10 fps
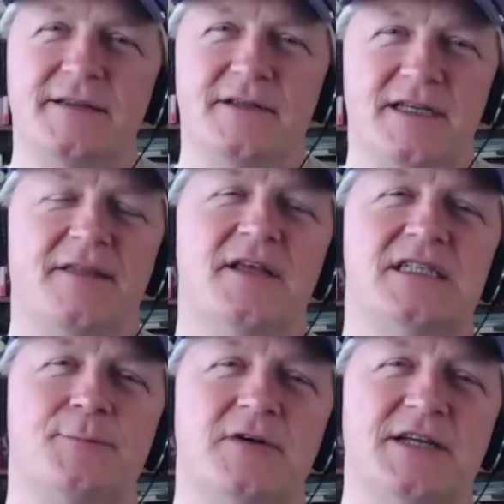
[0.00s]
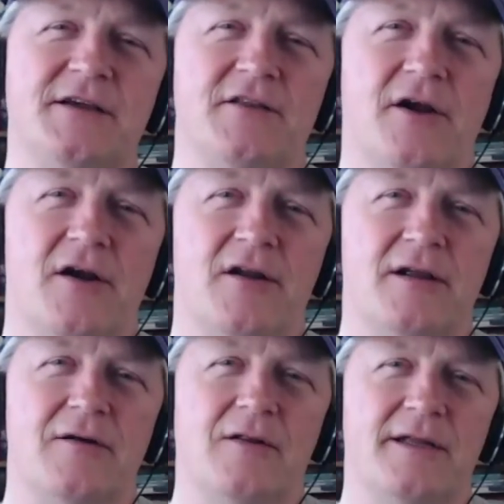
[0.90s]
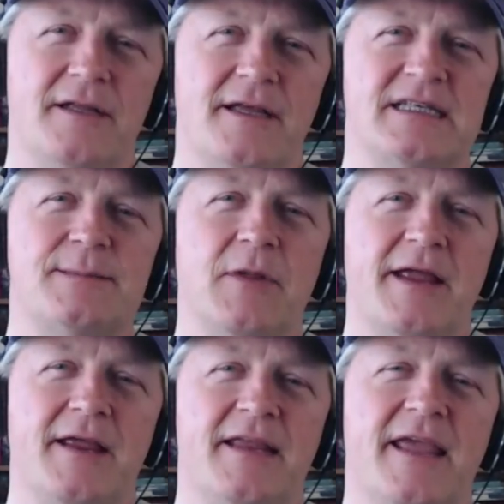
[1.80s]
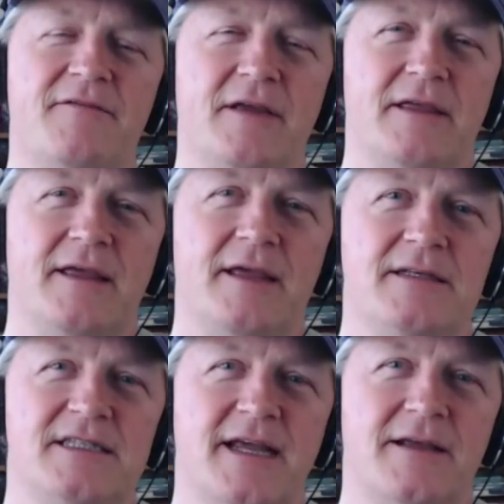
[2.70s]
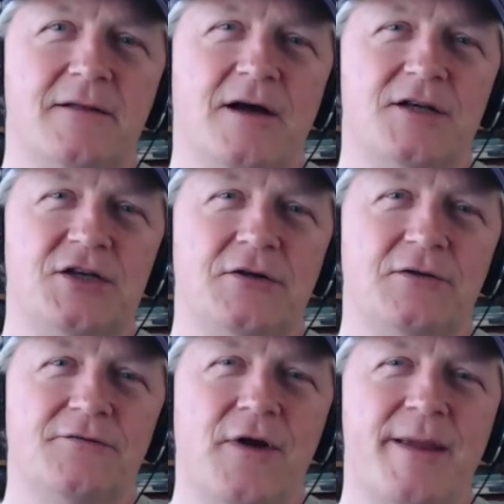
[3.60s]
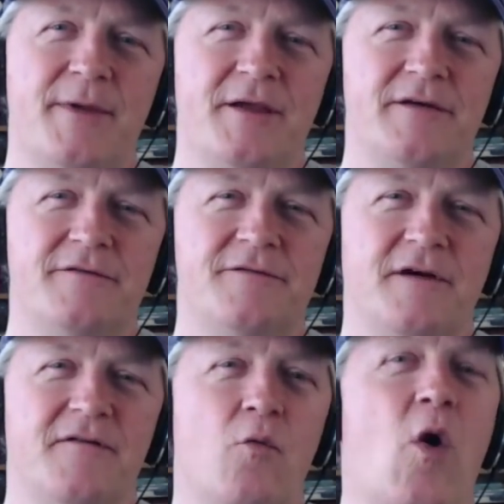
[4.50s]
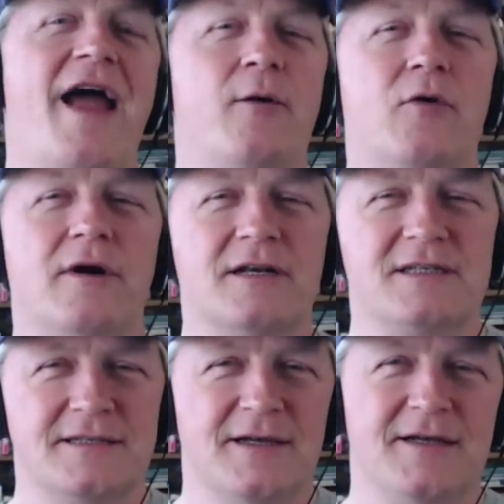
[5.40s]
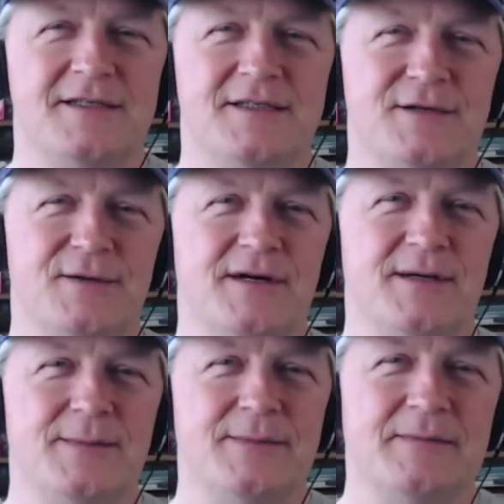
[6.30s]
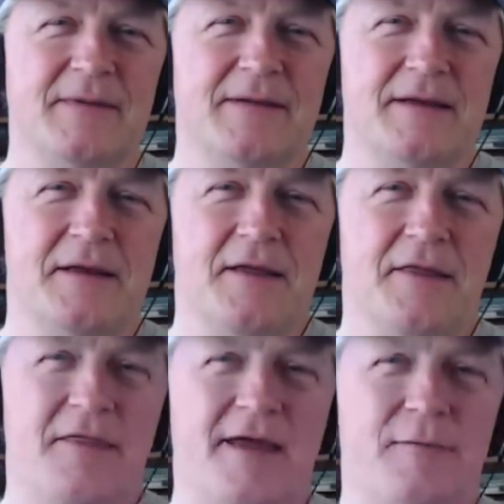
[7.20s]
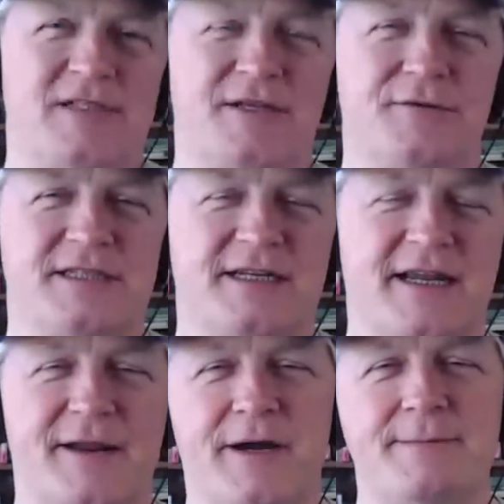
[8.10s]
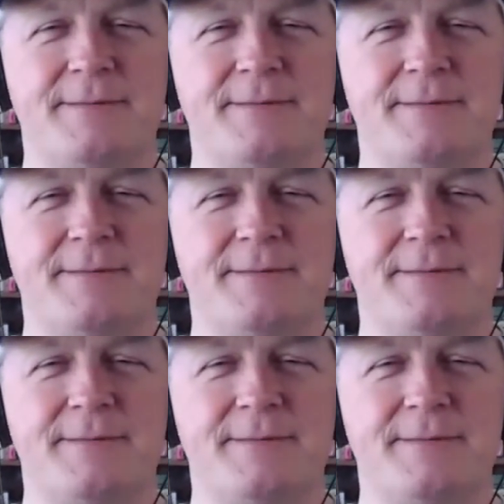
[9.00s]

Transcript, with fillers: in the in this particular article. It explained it gave a, a psychological framing of of why it works. So um, that was interesting. Anyway.